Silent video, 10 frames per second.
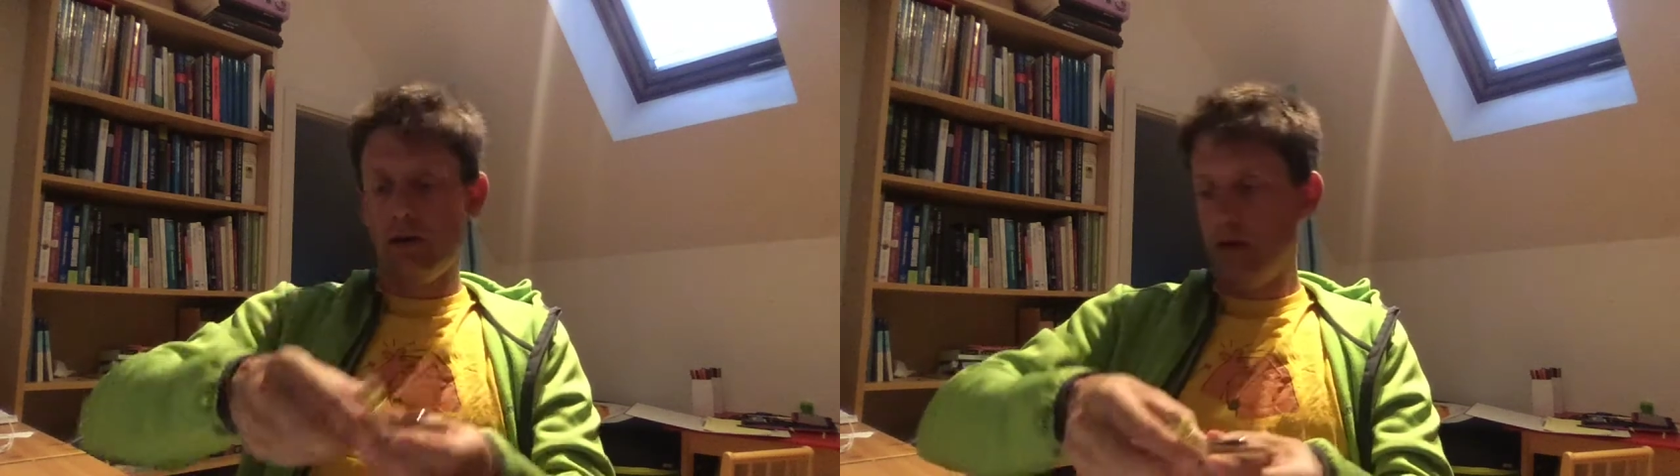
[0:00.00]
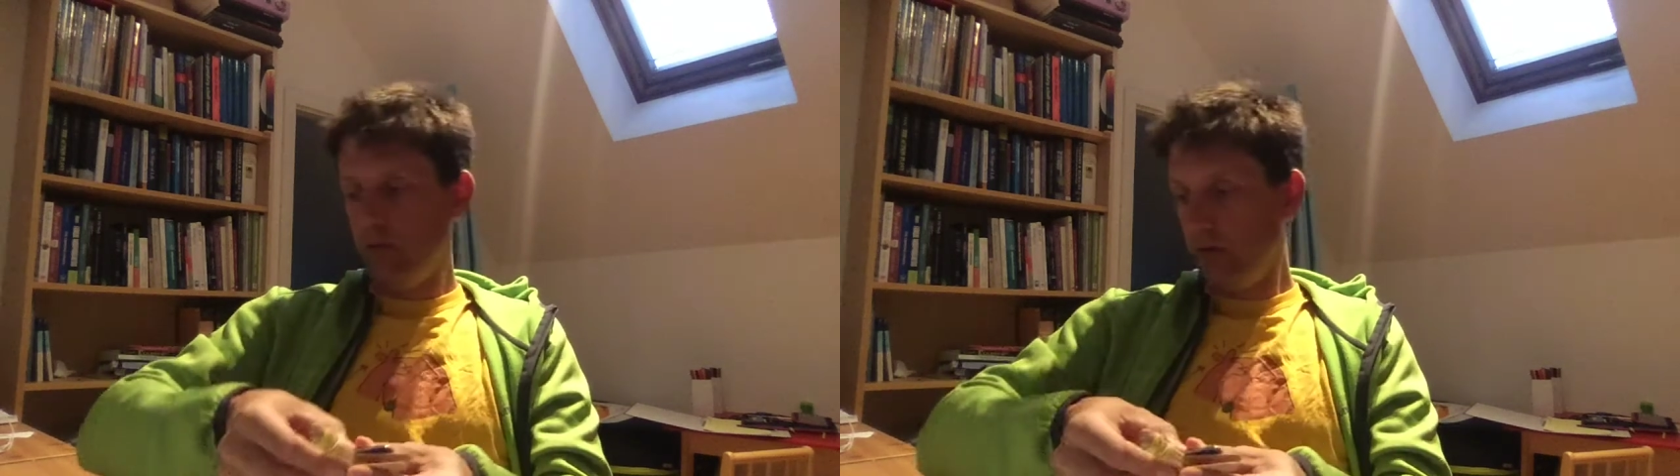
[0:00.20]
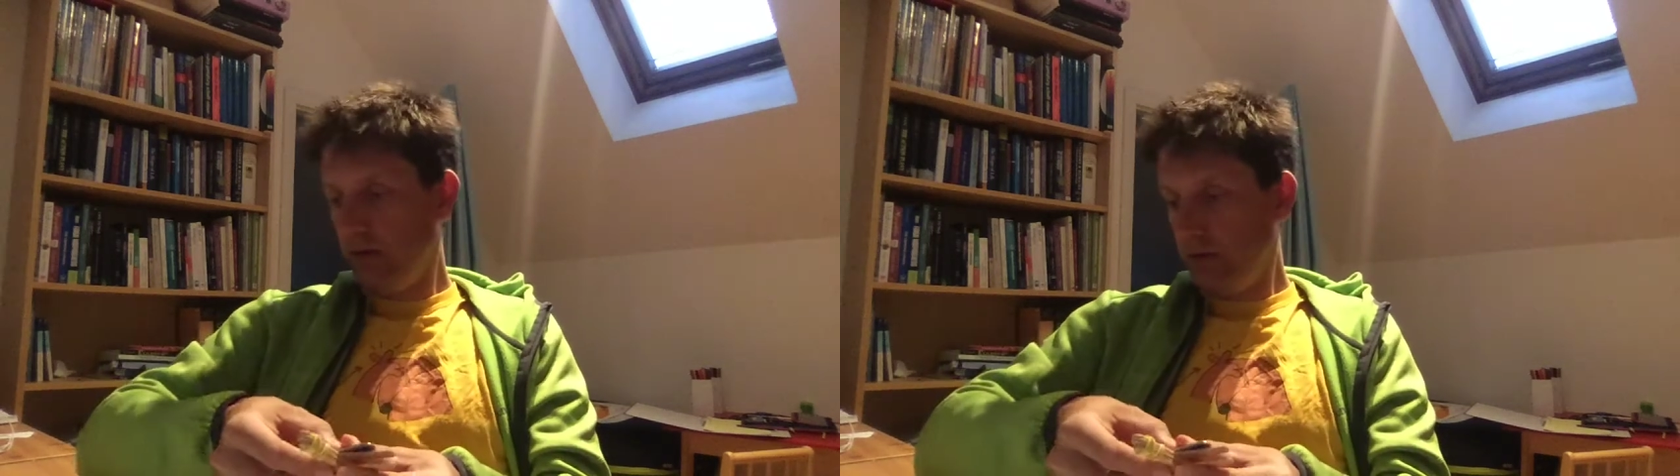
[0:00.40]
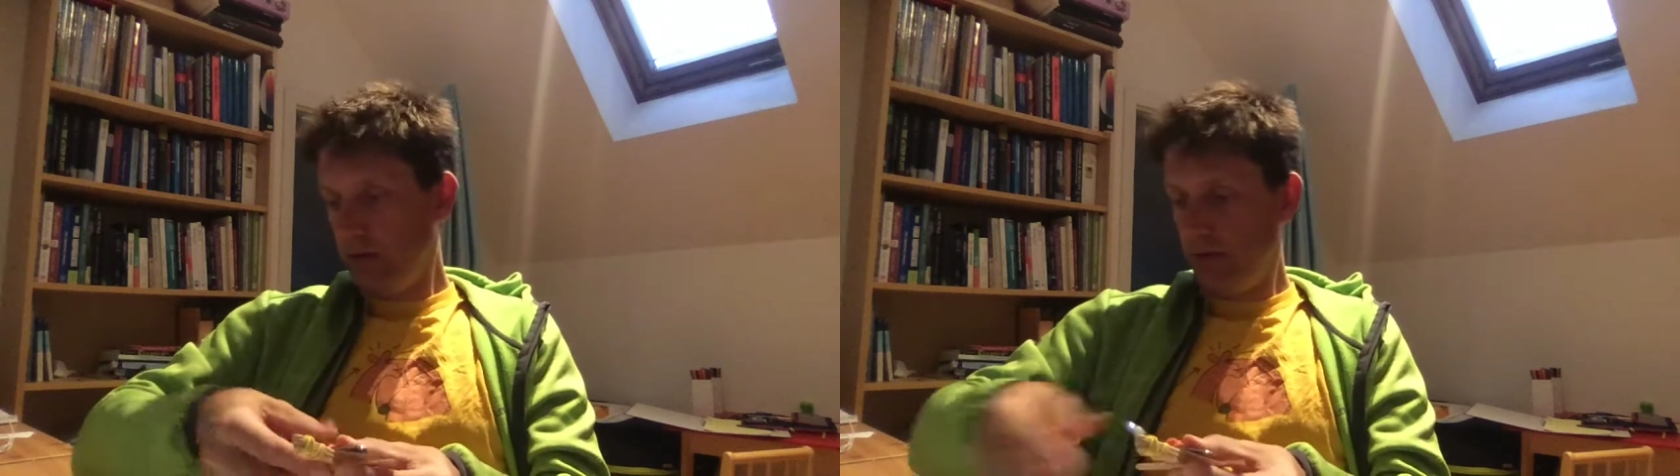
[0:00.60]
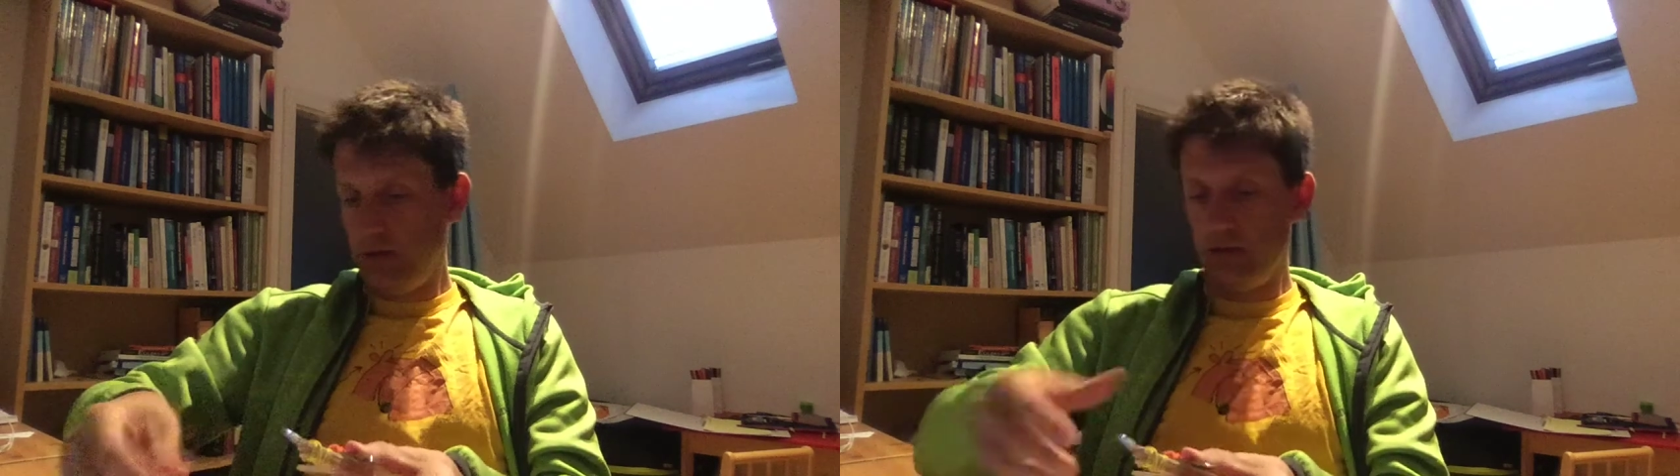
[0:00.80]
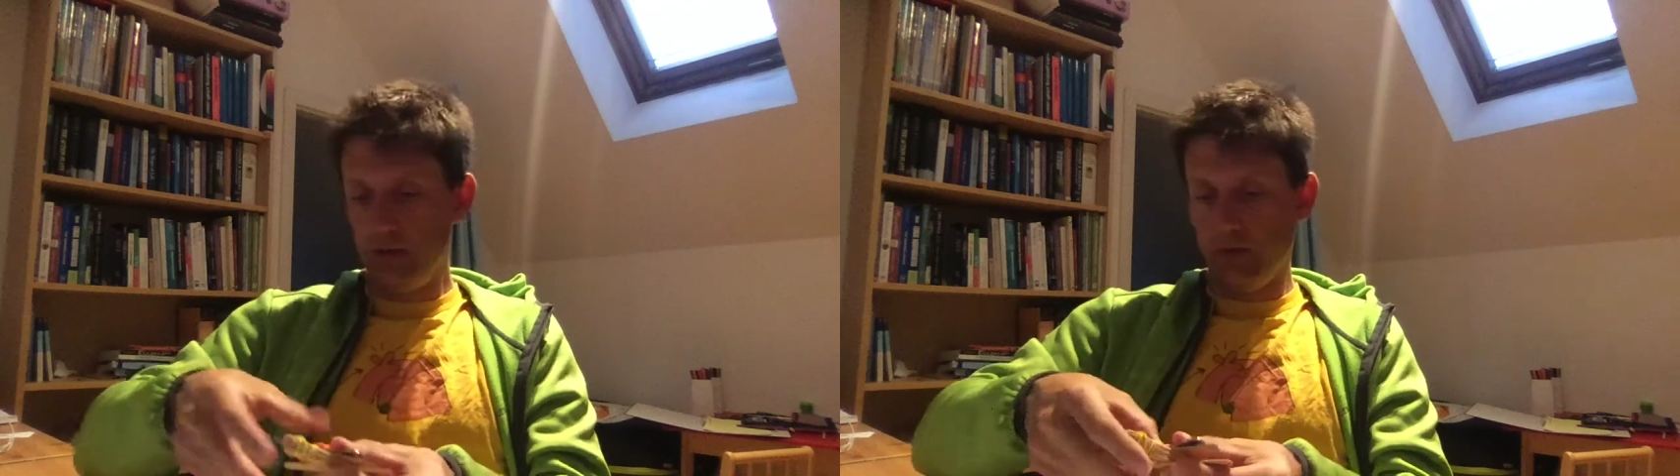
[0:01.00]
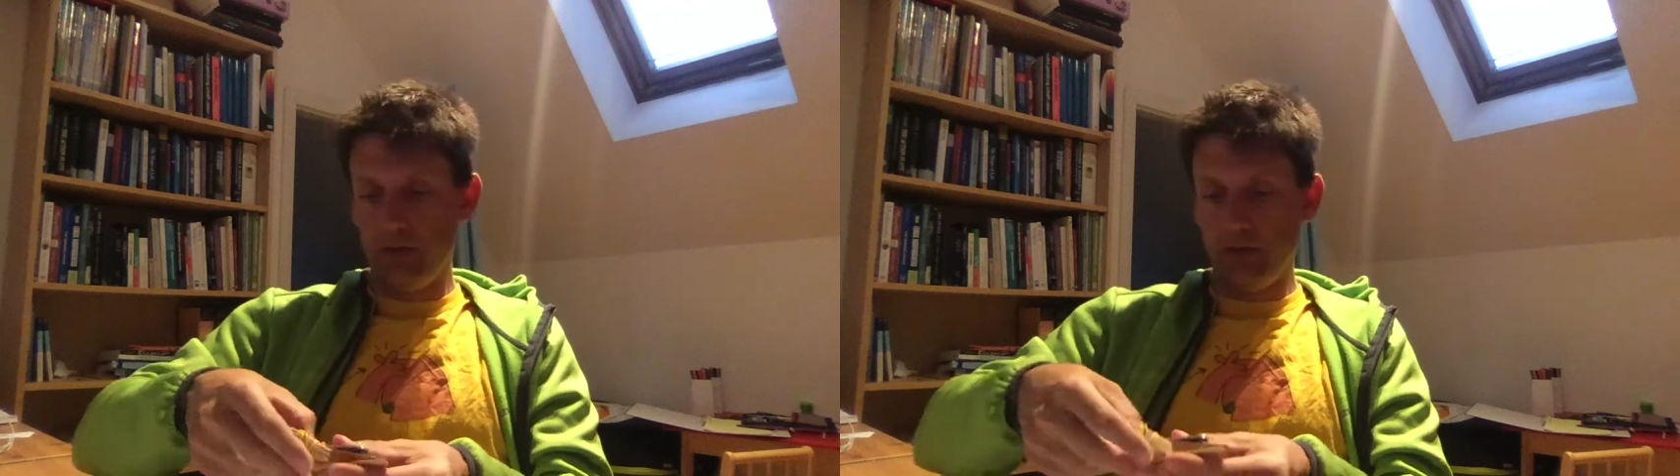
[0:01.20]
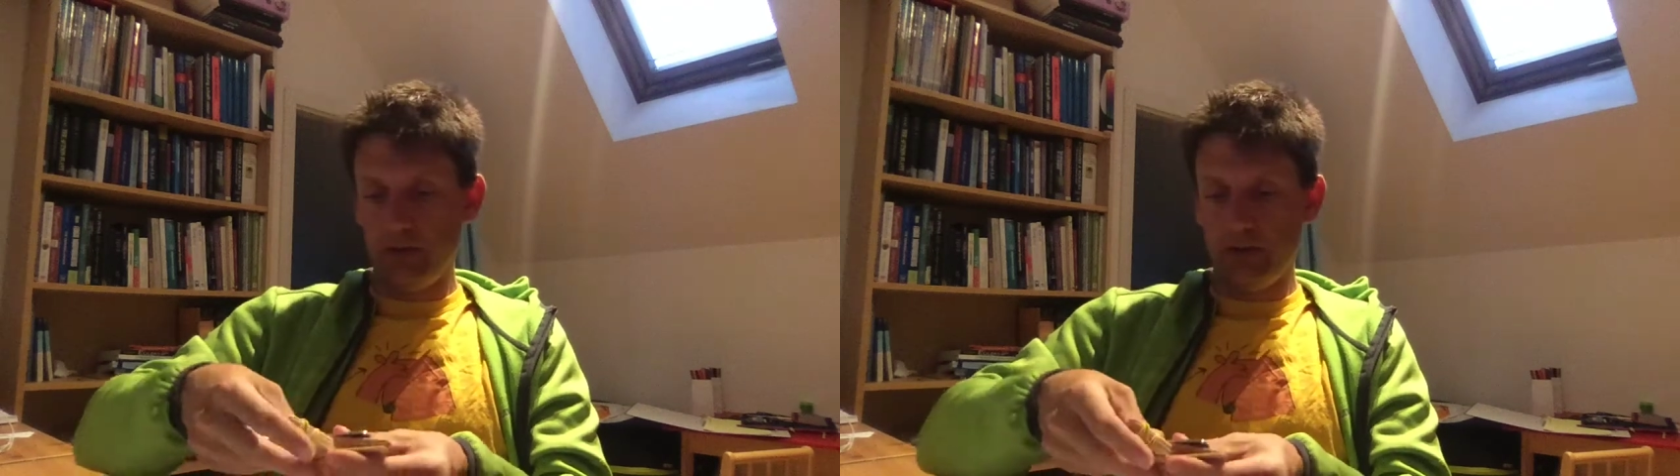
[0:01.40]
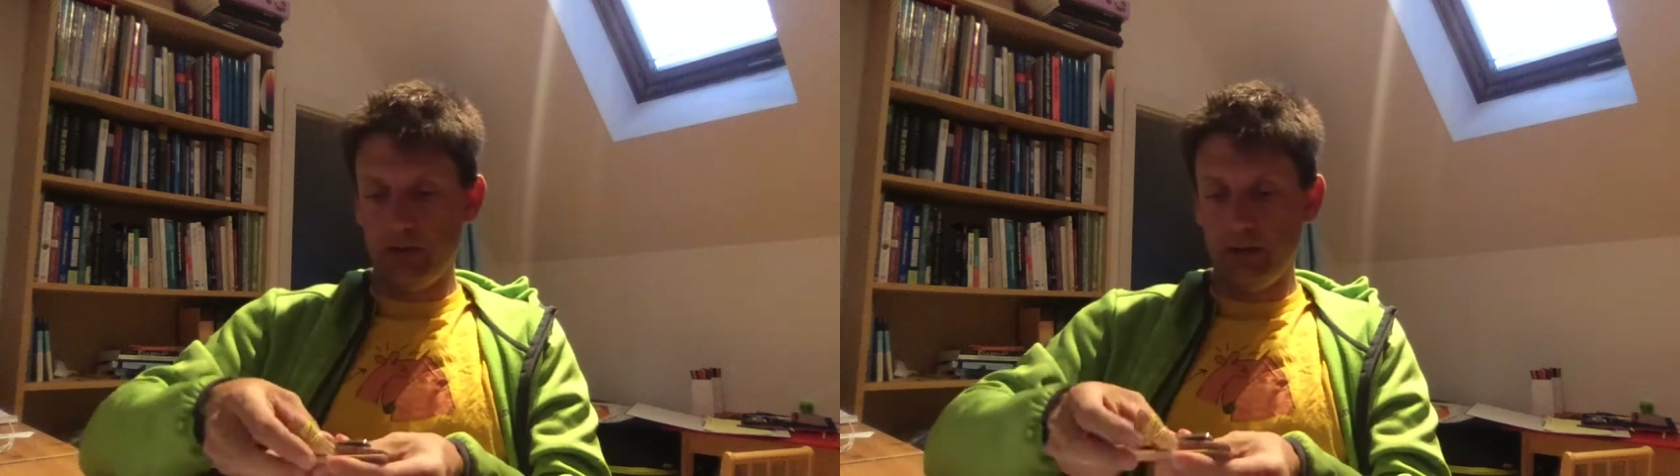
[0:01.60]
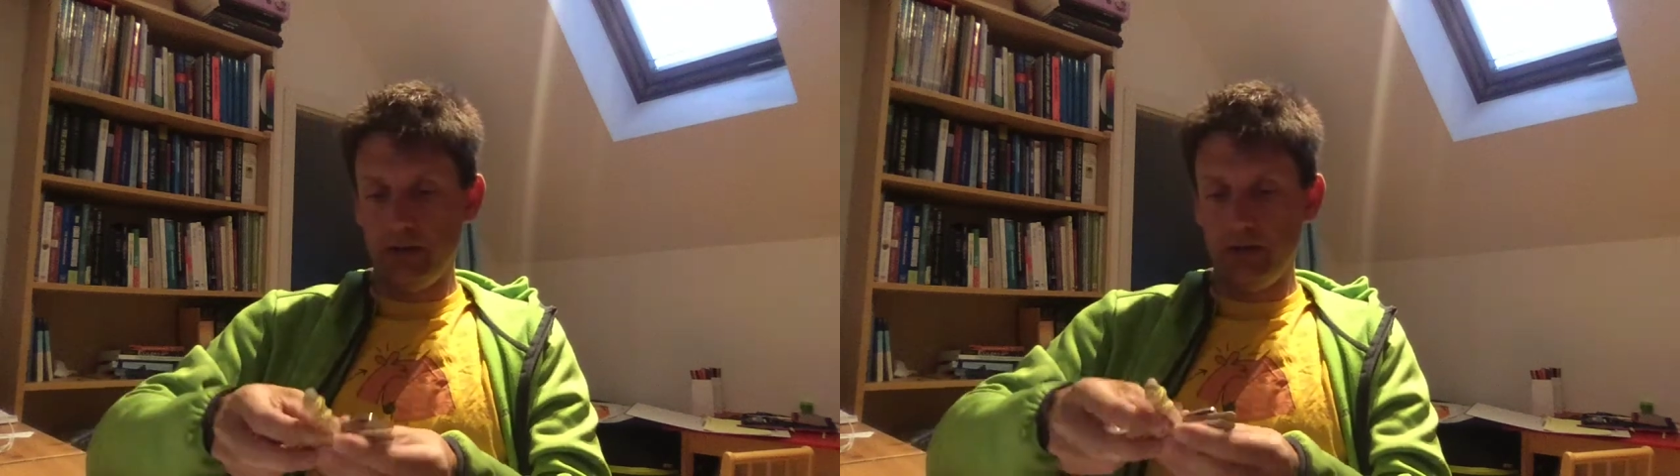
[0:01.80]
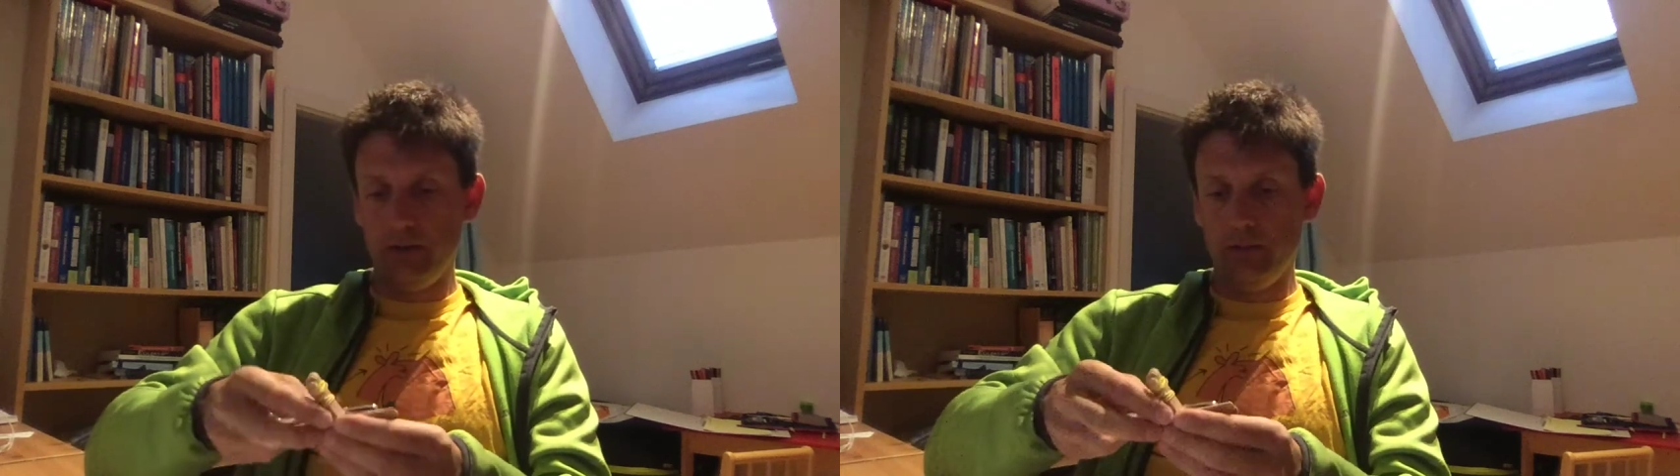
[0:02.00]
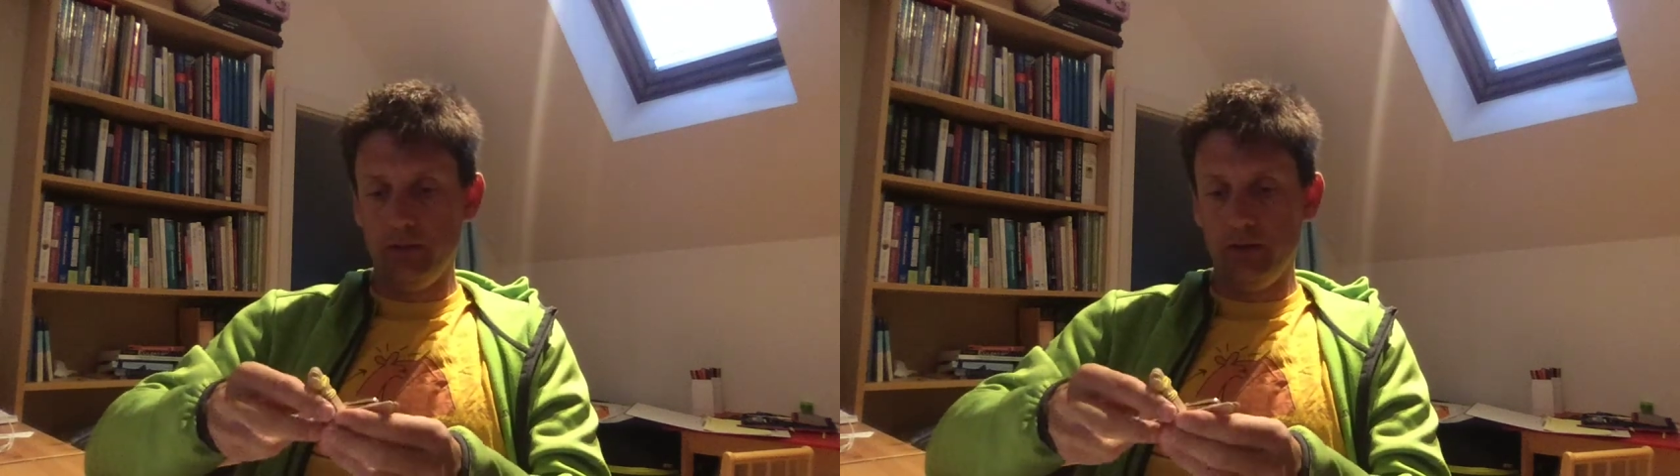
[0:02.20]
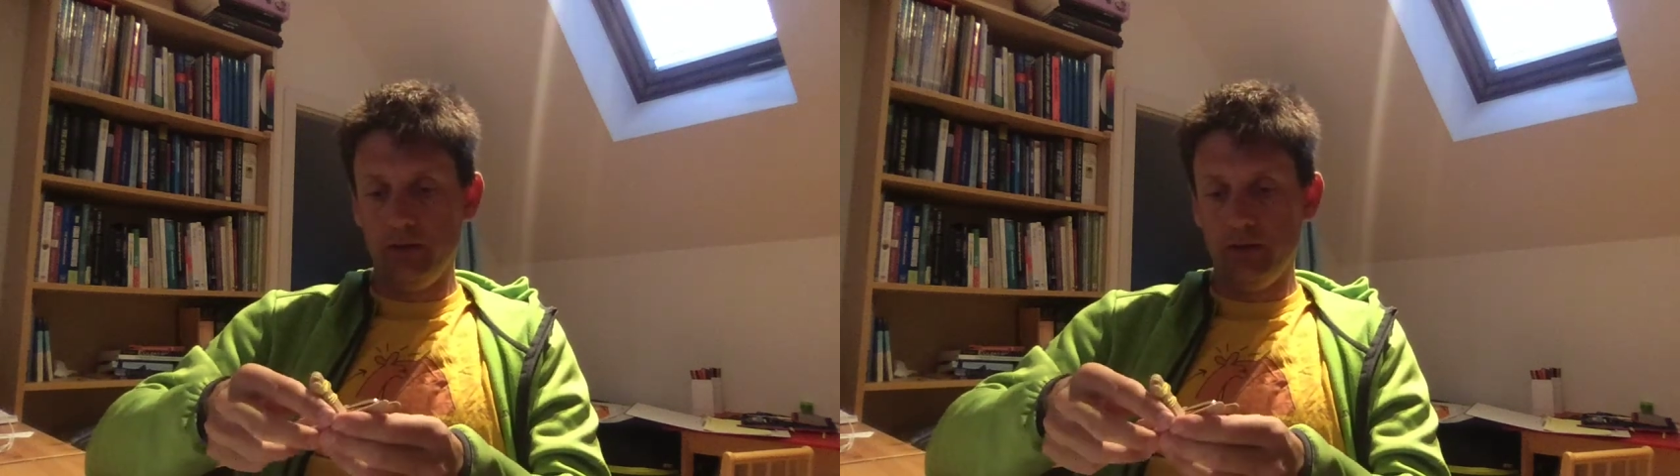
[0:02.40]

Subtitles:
And this is where it gets a little bit